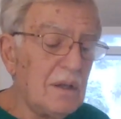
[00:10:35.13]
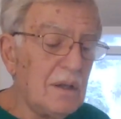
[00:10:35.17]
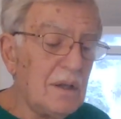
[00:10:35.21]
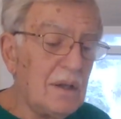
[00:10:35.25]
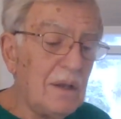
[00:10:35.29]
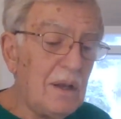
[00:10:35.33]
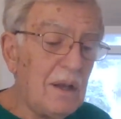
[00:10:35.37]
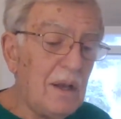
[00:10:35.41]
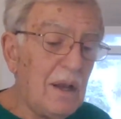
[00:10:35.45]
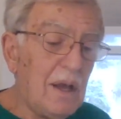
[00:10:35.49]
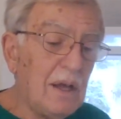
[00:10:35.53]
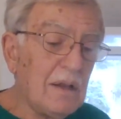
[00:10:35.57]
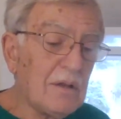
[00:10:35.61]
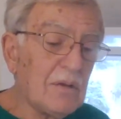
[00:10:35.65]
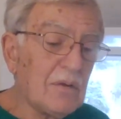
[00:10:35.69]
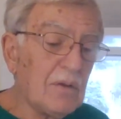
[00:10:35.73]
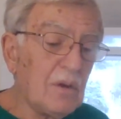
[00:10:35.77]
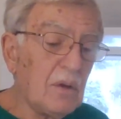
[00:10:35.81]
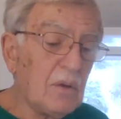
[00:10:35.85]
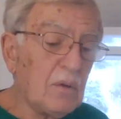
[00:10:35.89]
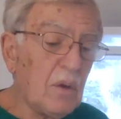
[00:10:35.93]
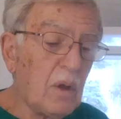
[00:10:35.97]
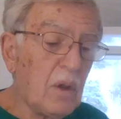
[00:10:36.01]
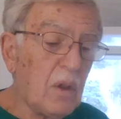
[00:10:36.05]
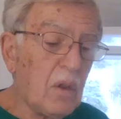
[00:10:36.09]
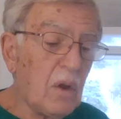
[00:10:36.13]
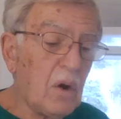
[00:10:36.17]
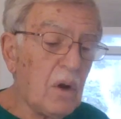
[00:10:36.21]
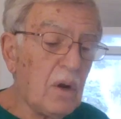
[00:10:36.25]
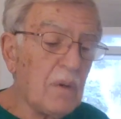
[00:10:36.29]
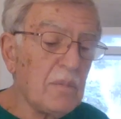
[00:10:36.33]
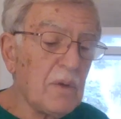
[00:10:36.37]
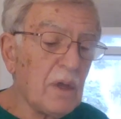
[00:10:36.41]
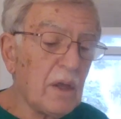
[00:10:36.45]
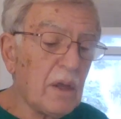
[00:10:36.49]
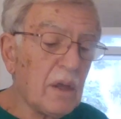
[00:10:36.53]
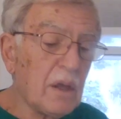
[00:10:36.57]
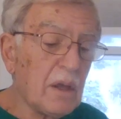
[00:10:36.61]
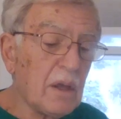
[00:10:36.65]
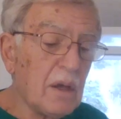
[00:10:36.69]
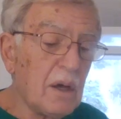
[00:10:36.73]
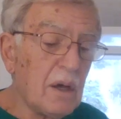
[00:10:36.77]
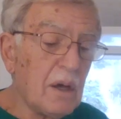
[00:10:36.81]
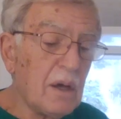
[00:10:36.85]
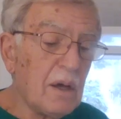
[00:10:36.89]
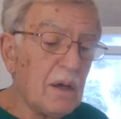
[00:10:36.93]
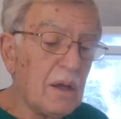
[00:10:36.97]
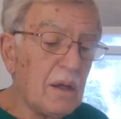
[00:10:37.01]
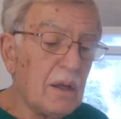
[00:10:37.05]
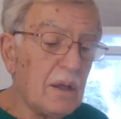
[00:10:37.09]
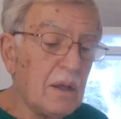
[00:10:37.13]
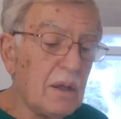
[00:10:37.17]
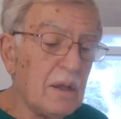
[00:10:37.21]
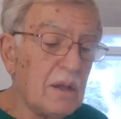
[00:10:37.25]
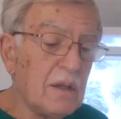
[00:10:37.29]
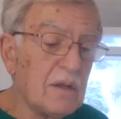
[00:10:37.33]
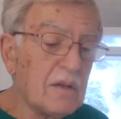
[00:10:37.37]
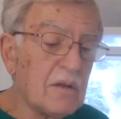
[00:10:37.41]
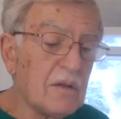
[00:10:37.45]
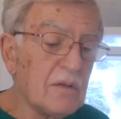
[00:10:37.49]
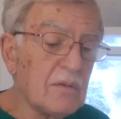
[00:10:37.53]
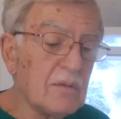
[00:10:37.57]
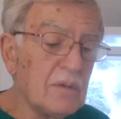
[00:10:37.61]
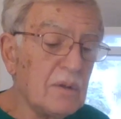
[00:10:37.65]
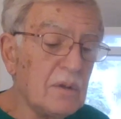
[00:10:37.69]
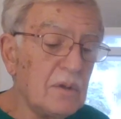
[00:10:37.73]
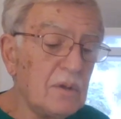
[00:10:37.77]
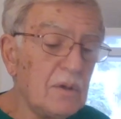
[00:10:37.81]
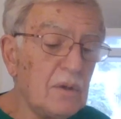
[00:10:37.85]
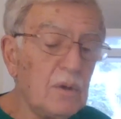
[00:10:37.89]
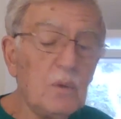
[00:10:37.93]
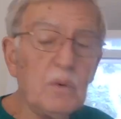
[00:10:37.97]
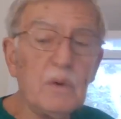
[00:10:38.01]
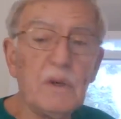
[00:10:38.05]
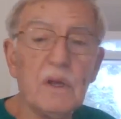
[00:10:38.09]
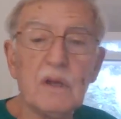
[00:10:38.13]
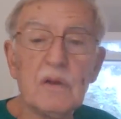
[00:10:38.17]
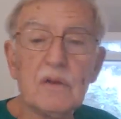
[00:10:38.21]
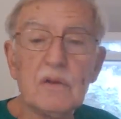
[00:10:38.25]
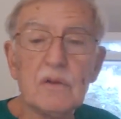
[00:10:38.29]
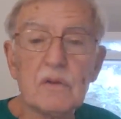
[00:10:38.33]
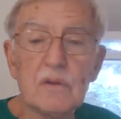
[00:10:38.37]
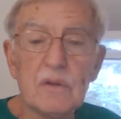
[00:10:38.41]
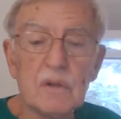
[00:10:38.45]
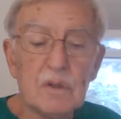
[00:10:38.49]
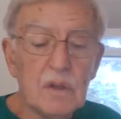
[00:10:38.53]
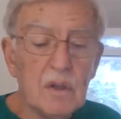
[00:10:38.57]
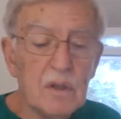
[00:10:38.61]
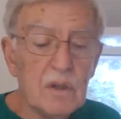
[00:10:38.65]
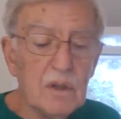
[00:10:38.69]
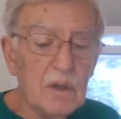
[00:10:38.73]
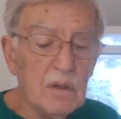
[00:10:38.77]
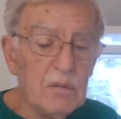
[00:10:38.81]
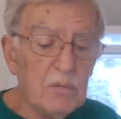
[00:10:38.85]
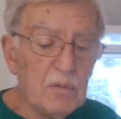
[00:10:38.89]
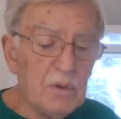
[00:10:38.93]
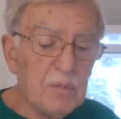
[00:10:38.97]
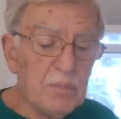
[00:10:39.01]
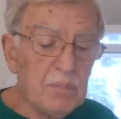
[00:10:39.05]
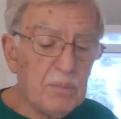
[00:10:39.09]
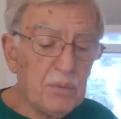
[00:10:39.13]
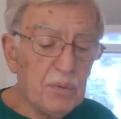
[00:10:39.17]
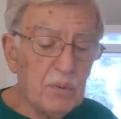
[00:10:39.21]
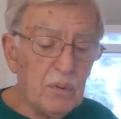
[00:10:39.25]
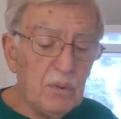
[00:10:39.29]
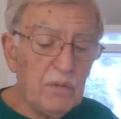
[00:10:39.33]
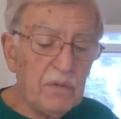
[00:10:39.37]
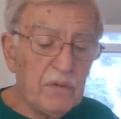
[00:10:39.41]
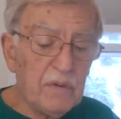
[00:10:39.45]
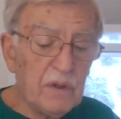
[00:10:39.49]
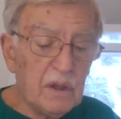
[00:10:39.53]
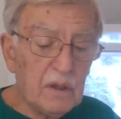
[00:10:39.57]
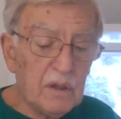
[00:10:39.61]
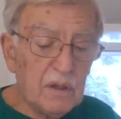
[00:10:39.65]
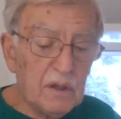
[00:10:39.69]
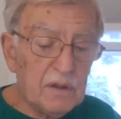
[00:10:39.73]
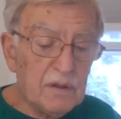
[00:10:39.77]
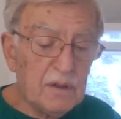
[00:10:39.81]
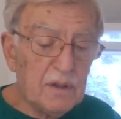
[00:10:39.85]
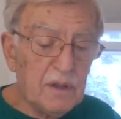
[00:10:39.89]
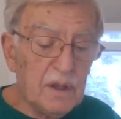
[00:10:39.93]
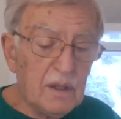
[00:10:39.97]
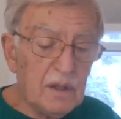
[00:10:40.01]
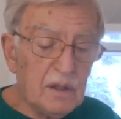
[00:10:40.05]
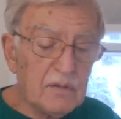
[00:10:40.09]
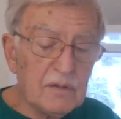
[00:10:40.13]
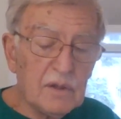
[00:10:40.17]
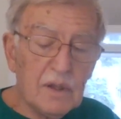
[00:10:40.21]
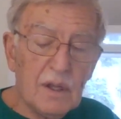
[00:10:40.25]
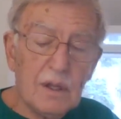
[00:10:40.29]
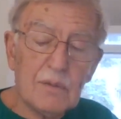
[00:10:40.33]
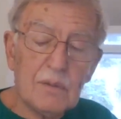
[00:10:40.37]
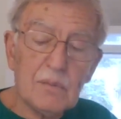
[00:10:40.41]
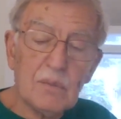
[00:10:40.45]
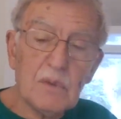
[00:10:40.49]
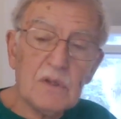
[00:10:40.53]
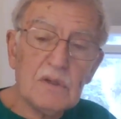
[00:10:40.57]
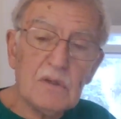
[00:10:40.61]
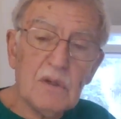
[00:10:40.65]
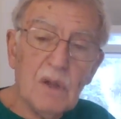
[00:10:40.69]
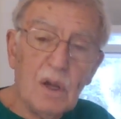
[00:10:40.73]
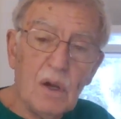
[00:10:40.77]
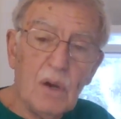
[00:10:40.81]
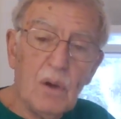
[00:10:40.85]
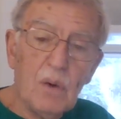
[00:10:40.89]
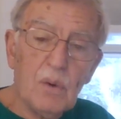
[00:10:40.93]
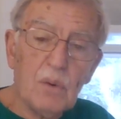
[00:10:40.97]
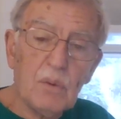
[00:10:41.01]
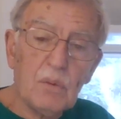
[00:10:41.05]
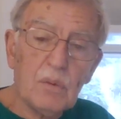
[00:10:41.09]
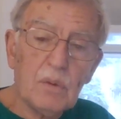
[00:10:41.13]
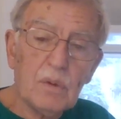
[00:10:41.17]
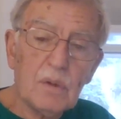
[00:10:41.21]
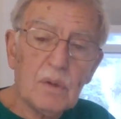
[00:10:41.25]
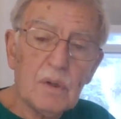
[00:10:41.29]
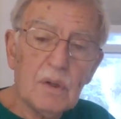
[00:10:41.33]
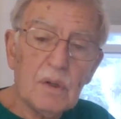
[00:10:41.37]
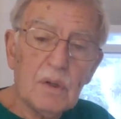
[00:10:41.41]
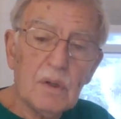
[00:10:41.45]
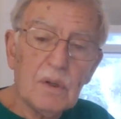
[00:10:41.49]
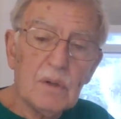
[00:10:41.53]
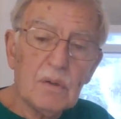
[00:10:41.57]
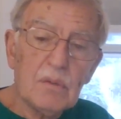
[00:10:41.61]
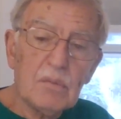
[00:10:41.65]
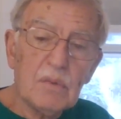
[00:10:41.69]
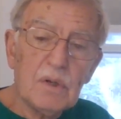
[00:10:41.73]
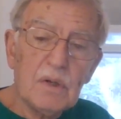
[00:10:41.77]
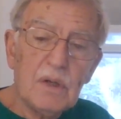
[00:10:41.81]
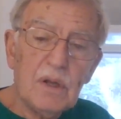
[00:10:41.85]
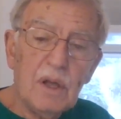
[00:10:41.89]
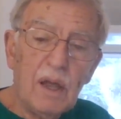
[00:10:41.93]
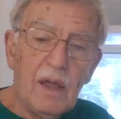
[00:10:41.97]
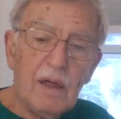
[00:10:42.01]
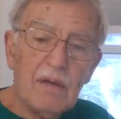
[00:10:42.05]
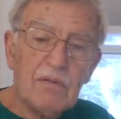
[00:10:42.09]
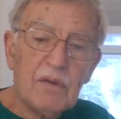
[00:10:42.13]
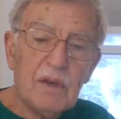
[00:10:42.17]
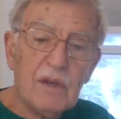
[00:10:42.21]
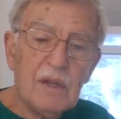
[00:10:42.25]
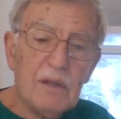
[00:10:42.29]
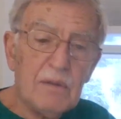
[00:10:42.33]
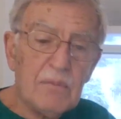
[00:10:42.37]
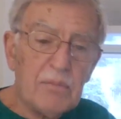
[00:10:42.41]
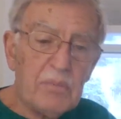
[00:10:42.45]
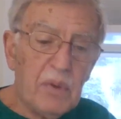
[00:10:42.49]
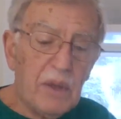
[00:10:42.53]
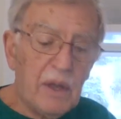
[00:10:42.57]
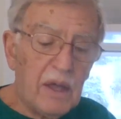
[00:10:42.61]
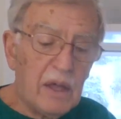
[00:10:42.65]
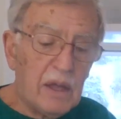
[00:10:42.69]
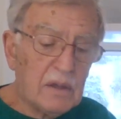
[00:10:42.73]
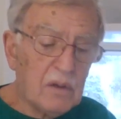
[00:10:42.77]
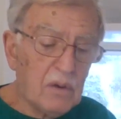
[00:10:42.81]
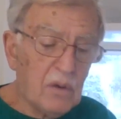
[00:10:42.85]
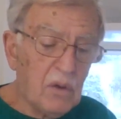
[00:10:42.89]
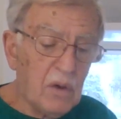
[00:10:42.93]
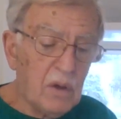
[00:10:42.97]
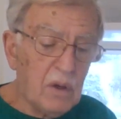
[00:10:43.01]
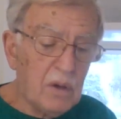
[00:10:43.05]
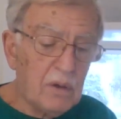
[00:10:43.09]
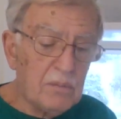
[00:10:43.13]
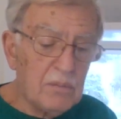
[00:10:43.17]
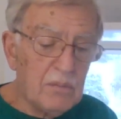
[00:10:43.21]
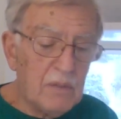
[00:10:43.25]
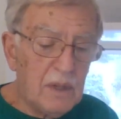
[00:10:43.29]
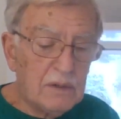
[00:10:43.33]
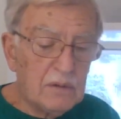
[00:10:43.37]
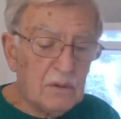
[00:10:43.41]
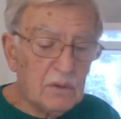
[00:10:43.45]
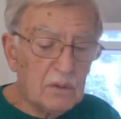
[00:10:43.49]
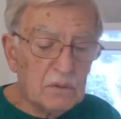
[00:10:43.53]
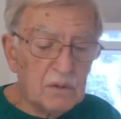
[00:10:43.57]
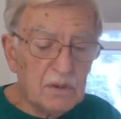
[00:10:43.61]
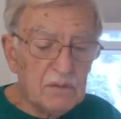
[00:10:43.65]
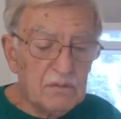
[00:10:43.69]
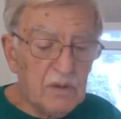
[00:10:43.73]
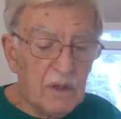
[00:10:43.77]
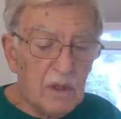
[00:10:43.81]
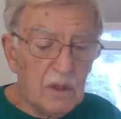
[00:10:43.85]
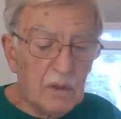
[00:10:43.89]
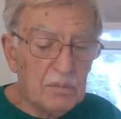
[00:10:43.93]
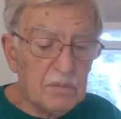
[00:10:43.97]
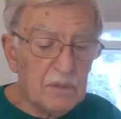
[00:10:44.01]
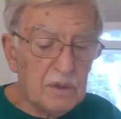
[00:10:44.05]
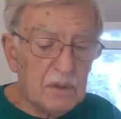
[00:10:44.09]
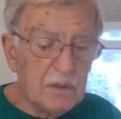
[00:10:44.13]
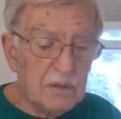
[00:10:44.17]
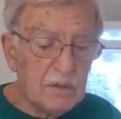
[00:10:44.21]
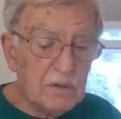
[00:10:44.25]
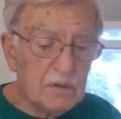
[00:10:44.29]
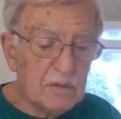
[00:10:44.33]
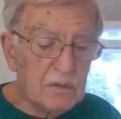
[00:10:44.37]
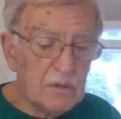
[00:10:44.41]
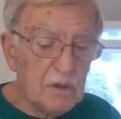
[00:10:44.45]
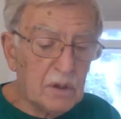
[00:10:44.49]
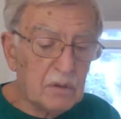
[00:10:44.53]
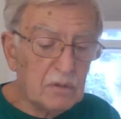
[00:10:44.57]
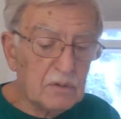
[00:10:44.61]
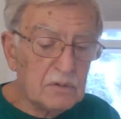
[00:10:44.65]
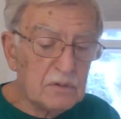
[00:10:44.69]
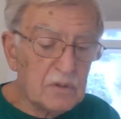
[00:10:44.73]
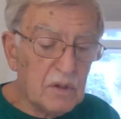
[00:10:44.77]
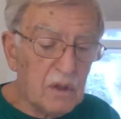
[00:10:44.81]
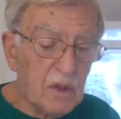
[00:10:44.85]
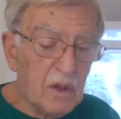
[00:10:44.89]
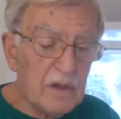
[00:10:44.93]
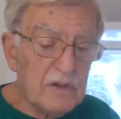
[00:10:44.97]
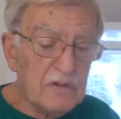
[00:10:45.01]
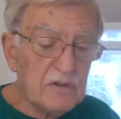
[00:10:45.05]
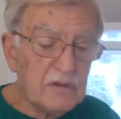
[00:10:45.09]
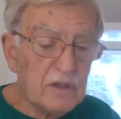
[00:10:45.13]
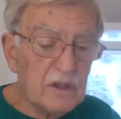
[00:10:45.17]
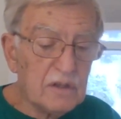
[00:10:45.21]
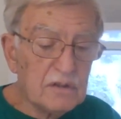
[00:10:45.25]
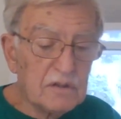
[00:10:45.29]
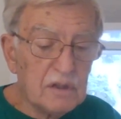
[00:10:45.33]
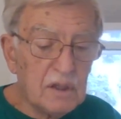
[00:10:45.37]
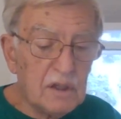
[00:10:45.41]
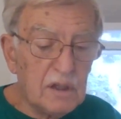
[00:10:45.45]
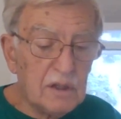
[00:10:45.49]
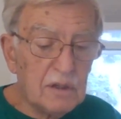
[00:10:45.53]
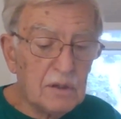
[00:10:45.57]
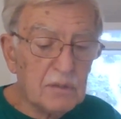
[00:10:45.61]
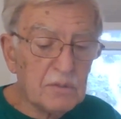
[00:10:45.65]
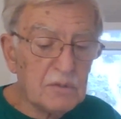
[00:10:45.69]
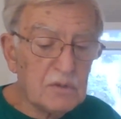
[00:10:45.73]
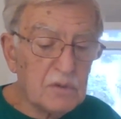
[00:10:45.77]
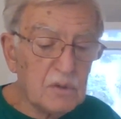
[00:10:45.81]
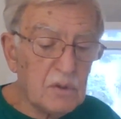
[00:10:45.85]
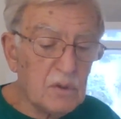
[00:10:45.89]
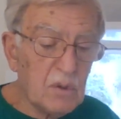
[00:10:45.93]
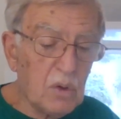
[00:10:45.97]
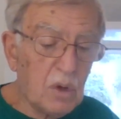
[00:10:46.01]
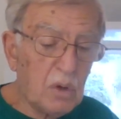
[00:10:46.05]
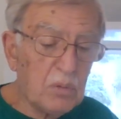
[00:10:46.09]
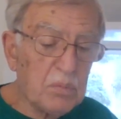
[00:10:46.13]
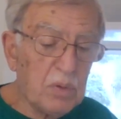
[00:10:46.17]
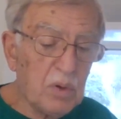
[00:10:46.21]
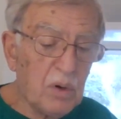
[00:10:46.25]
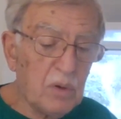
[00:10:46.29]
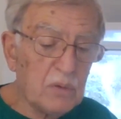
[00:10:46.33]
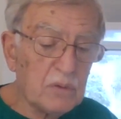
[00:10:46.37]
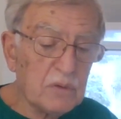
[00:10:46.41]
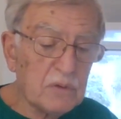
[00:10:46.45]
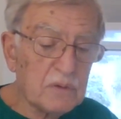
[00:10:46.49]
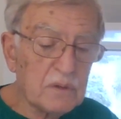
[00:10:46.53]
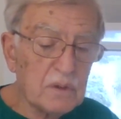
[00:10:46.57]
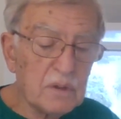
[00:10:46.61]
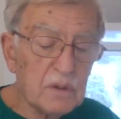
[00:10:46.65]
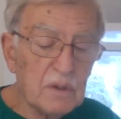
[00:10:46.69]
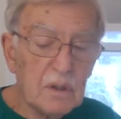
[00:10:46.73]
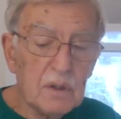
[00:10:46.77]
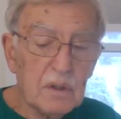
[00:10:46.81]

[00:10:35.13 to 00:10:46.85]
not so alarming in its newness, but proving the things that we know would have an impact on mental development. So July 16th, it was New York Post